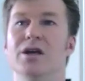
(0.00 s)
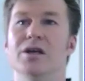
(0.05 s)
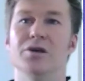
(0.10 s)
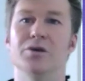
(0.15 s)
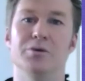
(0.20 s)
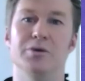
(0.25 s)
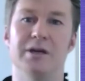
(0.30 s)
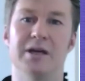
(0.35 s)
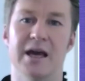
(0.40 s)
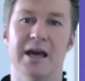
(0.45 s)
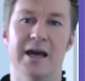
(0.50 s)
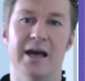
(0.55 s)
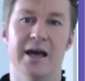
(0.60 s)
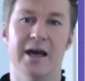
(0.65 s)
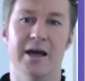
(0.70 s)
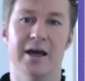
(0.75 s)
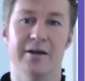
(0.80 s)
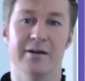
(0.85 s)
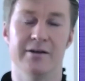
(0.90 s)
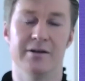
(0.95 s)
You
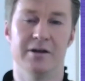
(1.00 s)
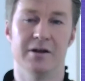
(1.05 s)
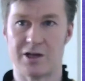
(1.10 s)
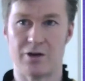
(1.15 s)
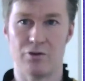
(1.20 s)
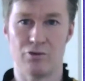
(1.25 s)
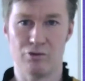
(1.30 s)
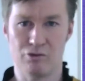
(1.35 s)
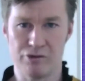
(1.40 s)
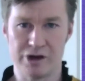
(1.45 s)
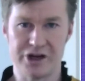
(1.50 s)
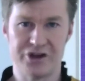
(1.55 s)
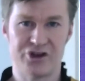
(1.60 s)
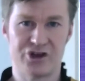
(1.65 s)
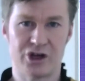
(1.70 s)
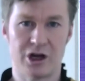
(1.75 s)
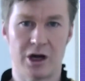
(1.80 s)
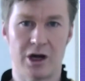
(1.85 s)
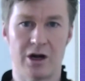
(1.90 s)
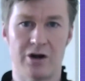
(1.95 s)
can
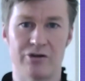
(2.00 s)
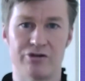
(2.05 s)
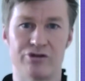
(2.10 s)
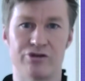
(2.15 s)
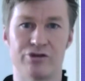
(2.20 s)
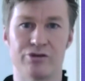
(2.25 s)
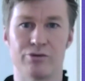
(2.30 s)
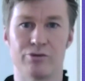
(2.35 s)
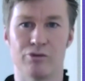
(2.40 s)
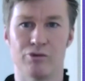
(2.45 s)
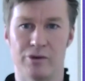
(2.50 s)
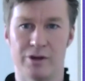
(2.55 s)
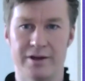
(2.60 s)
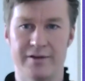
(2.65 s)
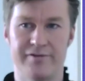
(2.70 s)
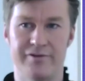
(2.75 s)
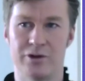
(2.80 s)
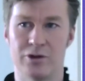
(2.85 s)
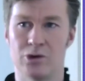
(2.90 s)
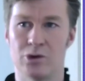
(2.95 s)
recharge,
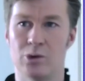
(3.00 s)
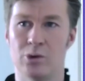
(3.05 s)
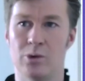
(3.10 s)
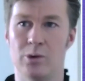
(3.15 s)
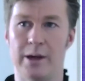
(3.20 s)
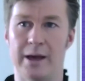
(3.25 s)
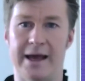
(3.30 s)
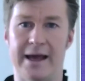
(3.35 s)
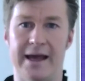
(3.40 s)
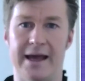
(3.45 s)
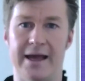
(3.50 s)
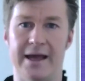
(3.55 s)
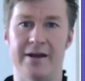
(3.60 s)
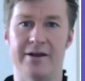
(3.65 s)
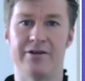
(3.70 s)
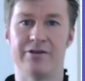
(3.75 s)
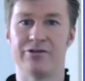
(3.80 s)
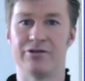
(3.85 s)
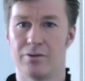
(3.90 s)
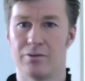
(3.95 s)
refuel
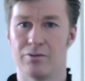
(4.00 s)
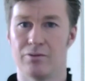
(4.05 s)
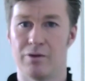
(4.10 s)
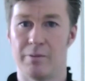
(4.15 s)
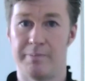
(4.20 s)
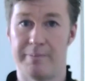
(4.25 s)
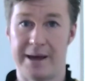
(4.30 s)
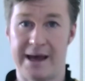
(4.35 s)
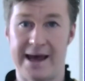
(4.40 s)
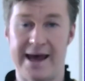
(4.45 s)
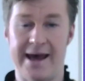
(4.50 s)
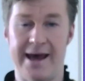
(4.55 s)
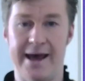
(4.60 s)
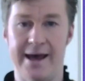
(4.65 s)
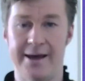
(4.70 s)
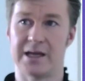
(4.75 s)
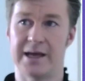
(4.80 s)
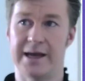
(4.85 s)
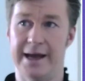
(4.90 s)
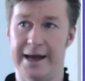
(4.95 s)
and
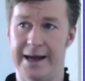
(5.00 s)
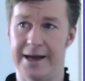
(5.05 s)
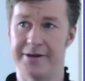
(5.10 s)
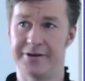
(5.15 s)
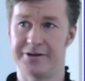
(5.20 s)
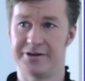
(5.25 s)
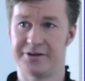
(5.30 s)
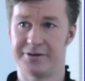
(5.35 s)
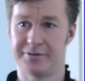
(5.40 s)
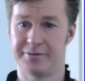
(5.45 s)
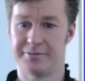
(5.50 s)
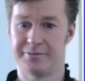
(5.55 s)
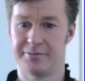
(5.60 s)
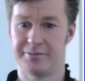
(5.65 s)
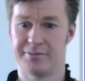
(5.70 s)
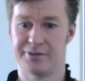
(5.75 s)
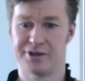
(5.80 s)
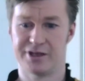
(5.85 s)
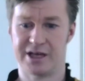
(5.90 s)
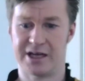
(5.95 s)
repair at
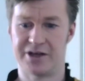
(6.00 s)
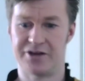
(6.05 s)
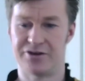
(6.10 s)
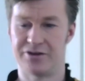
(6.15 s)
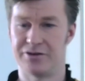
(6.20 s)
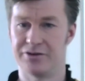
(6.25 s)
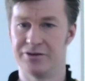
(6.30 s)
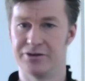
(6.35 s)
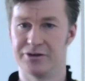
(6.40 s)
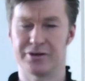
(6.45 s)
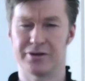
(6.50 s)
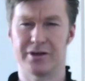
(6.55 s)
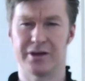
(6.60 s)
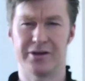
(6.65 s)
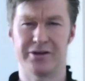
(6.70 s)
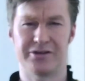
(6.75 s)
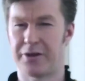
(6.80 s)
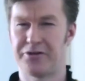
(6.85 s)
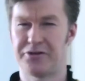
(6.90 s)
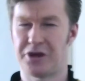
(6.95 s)
stations.
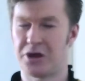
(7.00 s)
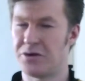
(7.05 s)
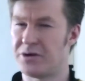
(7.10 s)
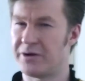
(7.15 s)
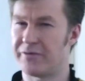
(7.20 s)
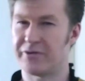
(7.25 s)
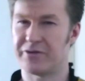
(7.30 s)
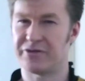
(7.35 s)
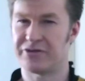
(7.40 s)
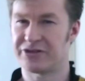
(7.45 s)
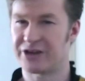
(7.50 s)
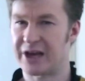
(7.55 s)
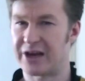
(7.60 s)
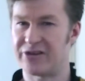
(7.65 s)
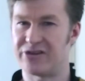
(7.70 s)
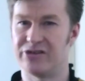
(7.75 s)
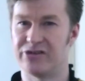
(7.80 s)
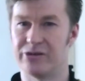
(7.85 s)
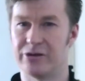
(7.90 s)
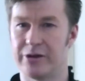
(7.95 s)
There's 2 different
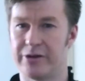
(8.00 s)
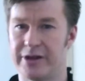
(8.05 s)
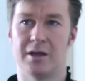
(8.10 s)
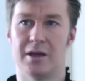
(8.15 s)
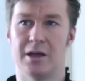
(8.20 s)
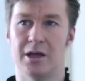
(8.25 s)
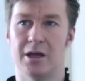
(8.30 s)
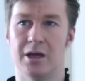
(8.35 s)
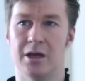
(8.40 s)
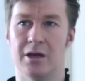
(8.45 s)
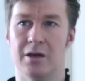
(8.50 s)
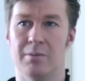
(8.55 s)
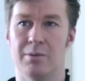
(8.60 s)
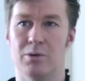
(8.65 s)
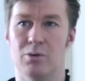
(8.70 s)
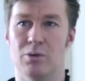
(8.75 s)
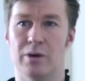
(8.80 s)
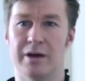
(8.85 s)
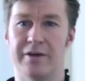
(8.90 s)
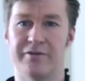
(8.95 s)
stations, I think,
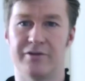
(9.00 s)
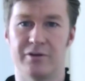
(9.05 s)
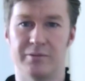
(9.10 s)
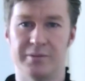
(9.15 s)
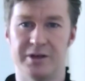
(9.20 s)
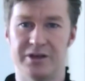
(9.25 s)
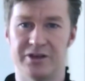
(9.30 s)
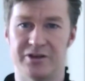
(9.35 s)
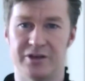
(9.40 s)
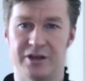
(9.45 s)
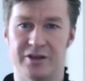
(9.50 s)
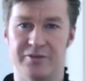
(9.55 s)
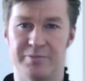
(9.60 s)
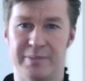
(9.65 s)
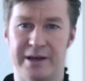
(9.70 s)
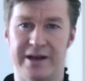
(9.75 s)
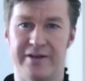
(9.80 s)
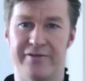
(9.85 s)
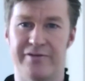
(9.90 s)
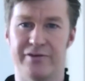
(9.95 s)
but one of them is
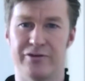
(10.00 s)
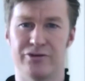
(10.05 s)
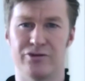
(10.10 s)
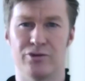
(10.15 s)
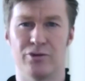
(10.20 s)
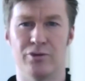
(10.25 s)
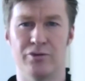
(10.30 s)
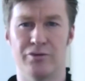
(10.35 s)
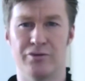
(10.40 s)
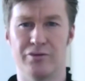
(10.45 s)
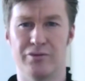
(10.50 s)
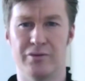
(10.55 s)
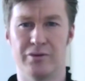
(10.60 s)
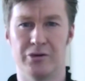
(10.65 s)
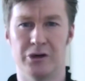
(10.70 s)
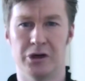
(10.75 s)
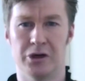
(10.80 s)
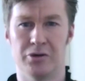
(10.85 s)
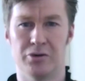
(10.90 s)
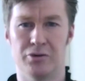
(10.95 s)
better for sort of
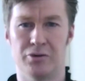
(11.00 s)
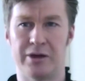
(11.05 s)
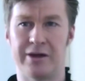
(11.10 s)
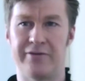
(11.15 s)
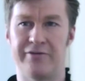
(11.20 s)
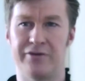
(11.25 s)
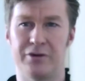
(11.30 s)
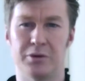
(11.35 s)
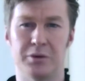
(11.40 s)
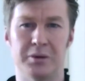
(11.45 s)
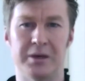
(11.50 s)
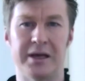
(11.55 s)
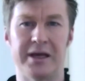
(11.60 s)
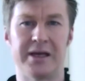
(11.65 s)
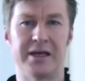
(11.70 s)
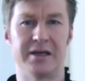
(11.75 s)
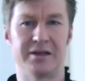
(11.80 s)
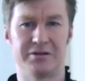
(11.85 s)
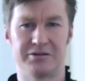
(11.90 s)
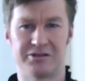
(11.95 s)

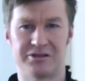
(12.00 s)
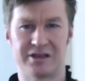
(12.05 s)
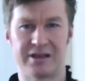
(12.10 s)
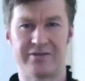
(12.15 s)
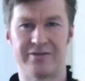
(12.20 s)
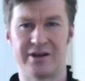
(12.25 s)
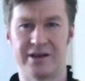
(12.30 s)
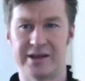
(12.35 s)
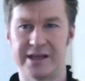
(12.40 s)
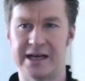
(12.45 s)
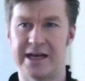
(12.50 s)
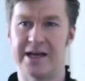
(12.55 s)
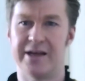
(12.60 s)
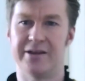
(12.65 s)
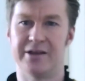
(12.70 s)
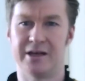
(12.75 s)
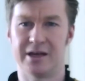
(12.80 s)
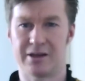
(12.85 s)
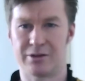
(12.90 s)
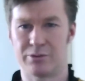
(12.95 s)
refueling and stuff like that,
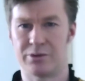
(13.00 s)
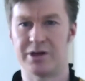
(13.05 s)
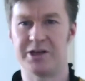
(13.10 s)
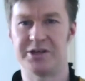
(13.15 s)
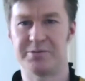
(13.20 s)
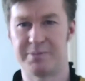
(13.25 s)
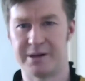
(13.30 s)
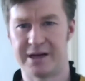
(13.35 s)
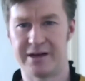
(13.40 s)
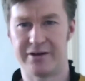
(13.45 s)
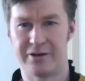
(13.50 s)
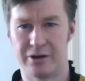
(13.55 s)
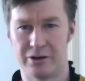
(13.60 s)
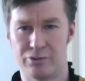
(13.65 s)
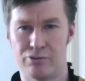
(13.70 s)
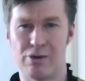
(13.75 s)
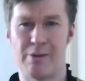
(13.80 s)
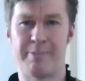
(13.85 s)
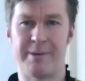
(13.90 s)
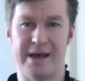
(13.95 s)
and the other one is better
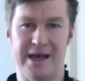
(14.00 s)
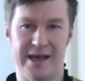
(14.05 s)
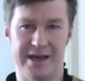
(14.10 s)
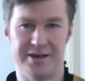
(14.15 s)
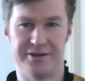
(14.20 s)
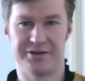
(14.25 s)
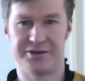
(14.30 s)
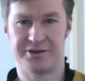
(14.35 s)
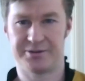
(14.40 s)
at repairs.